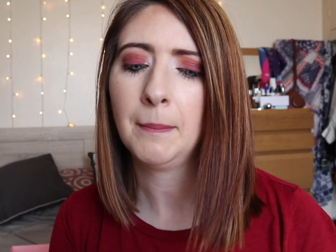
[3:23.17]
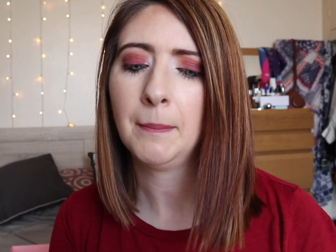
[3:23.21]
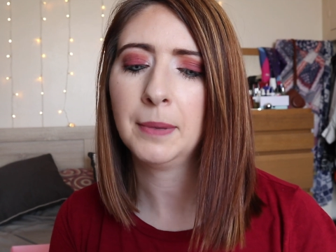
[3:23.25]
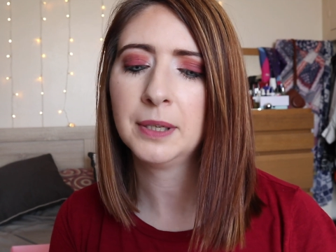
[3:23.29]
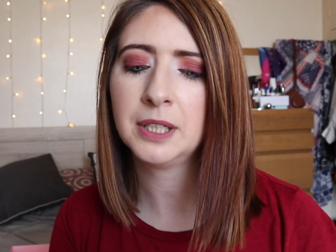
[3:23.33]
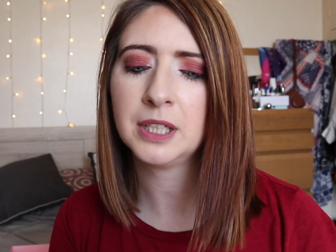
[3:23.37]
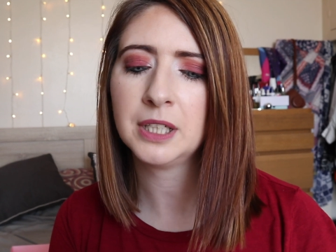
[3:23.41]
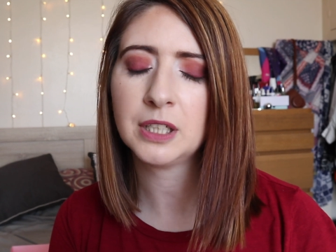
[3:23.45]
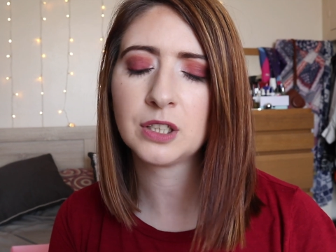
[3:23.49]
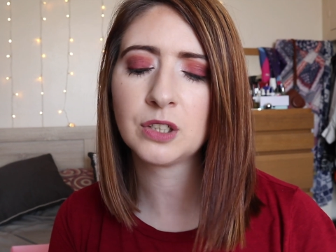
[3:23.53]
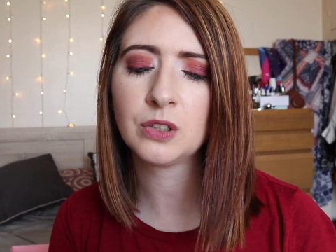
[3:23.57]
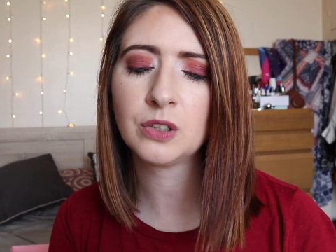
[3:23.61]

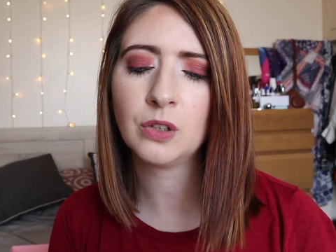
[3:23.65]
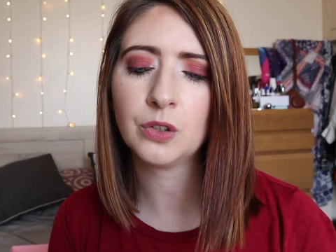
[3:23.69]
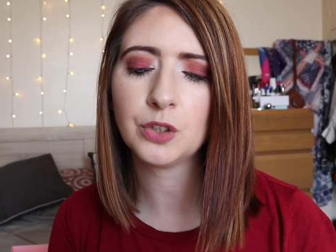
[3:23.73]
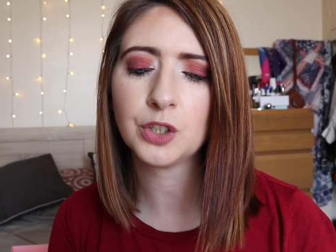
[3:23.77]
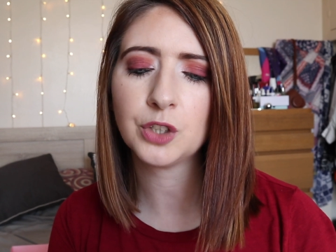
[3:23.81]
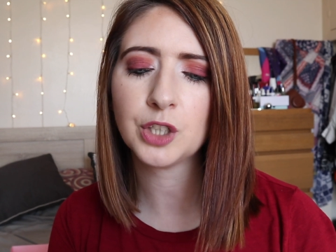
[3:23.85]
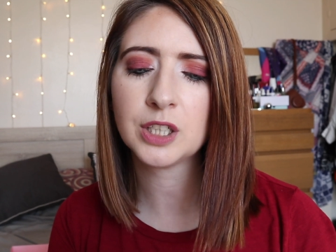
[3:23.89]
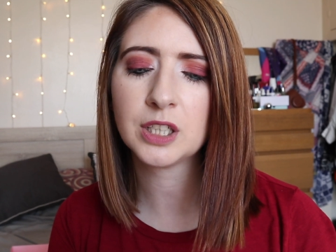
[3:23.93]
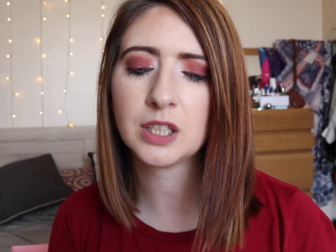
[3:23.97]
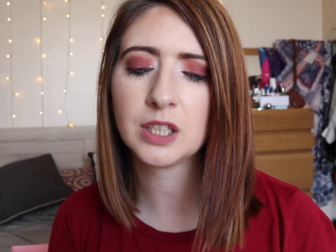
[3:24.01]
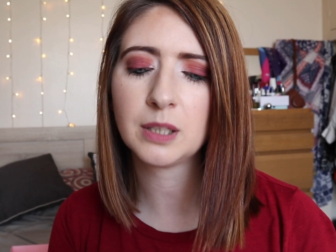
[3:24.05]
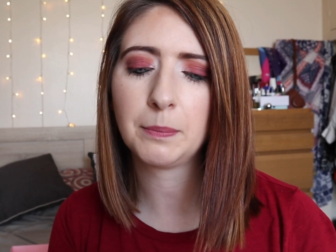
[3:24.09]
But it's not
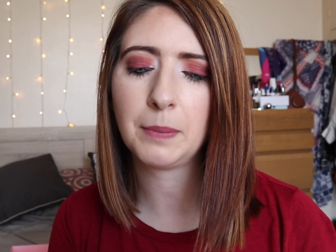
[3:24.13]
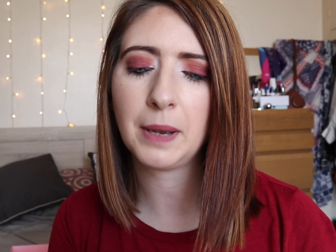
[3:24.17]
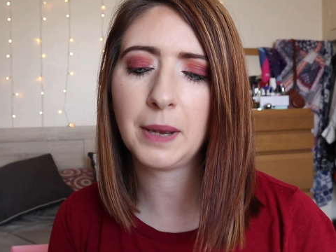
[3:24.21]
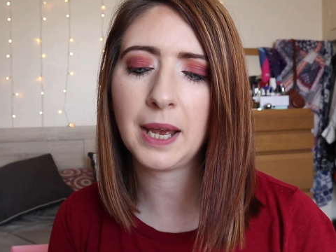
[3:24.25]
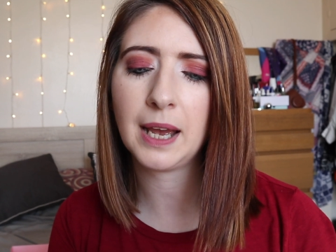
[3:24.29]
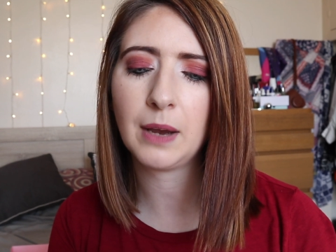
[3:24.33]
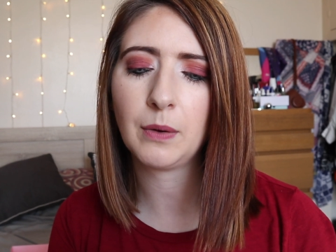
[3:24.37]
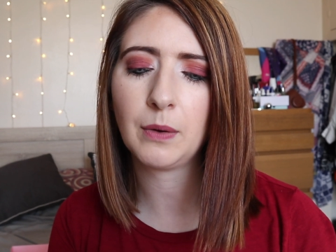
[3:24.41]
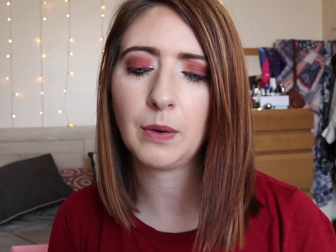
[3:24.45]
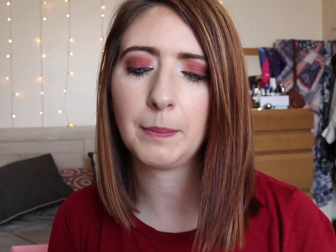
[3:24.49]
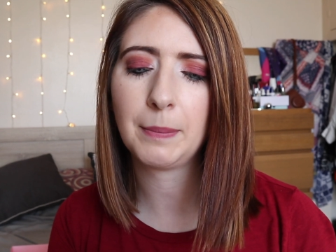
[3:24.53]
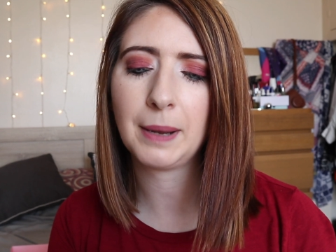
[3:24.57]
just the
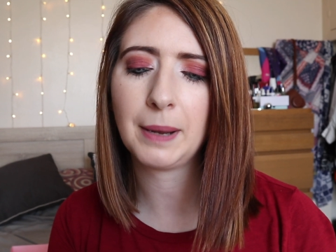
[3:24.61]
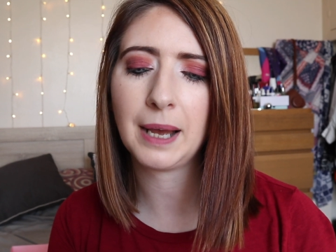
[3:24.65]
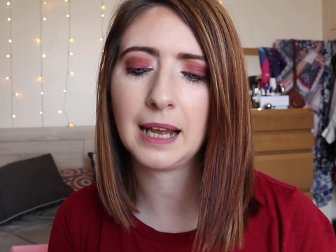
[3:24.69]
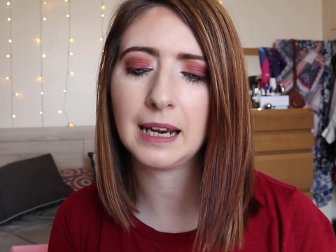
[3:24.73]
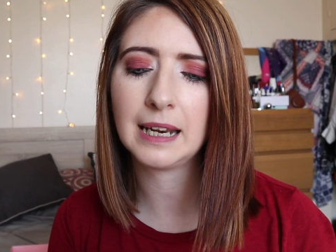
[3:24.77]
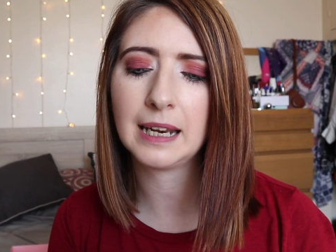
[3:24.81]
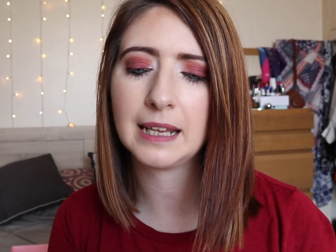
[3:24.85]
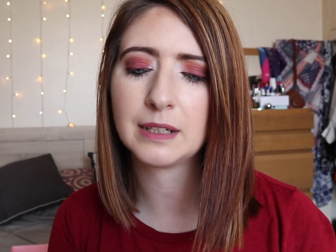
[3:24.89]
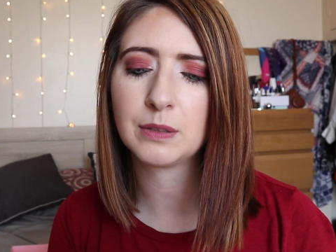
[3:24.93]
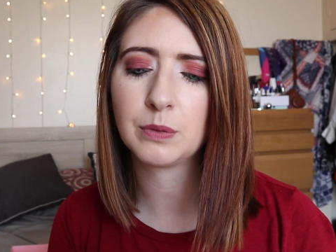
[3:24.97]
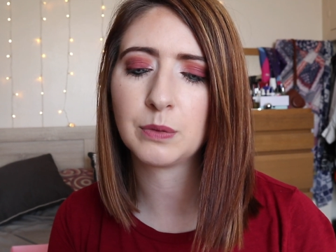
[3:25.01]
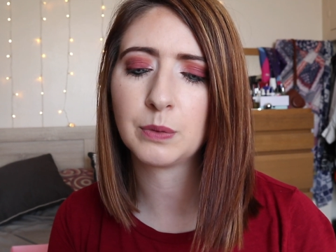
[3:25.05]
power
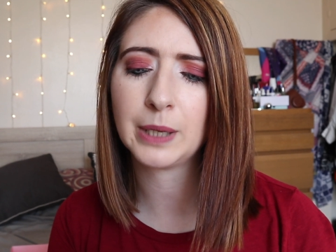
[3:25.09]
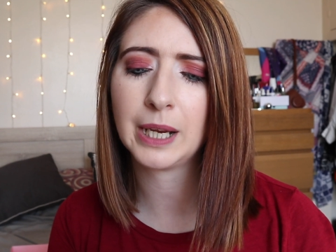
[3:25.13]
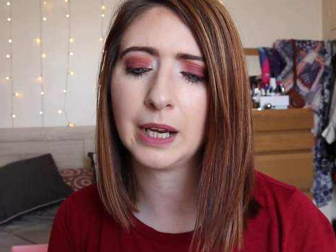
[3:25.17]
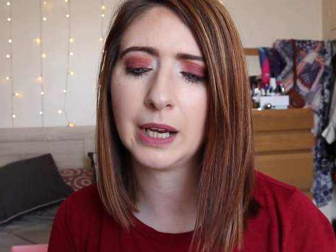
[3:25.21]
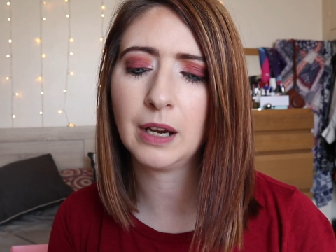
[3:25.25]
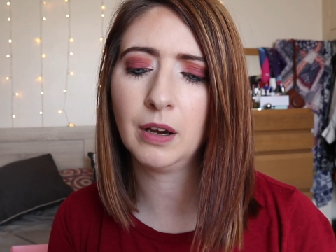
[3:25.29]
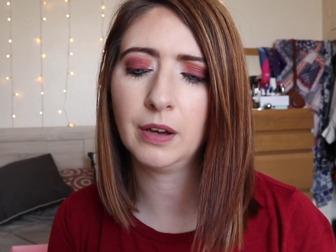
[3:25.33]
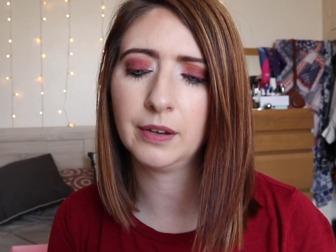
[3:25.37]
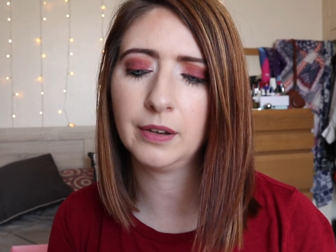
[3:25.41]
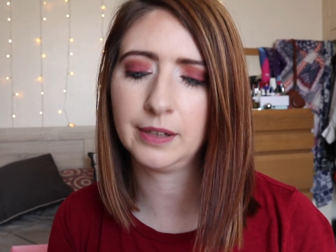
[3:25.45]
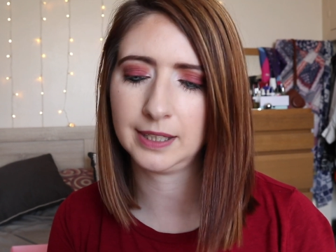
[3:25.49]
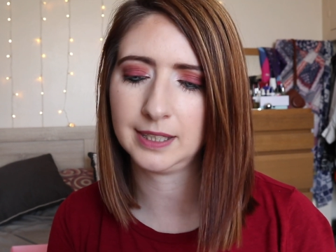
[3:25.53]
palette we're
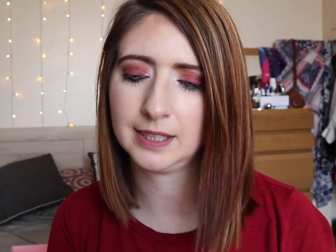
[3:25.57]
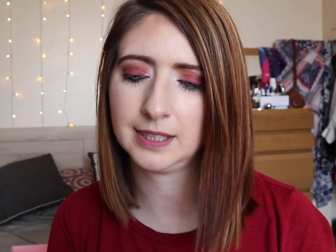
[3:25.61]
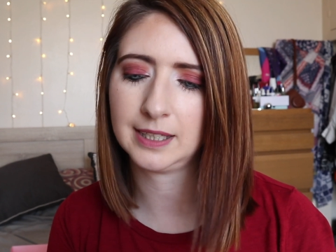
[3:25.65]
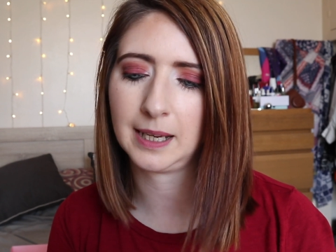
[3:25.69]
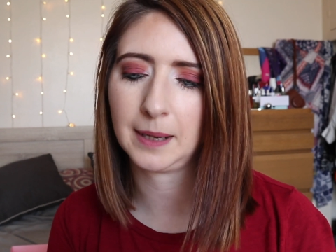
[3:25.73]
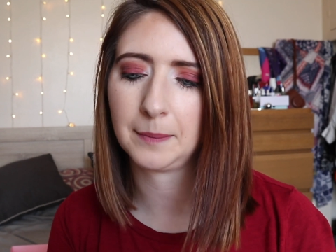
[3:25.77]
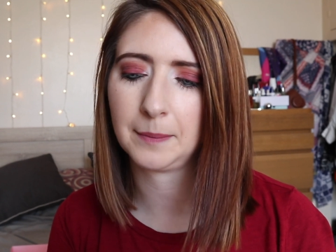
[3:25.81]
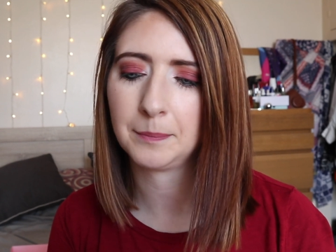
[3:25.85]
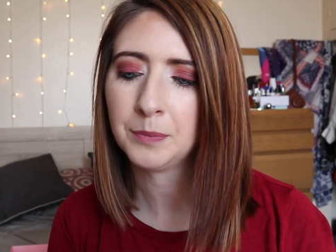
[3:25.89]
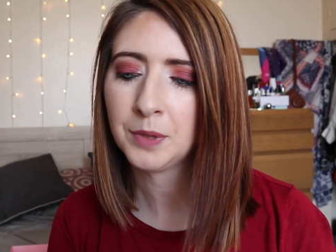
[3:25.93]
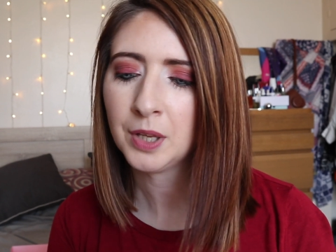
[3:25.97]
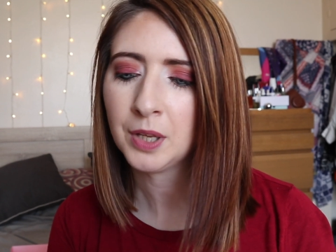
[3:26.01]

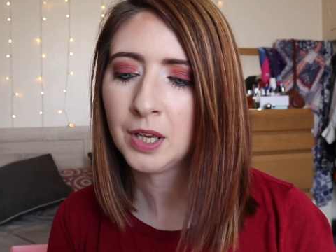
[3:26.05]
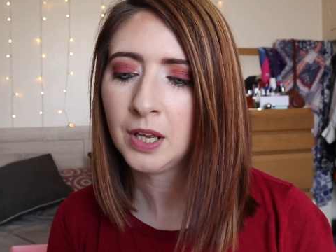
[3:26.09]
harnessing.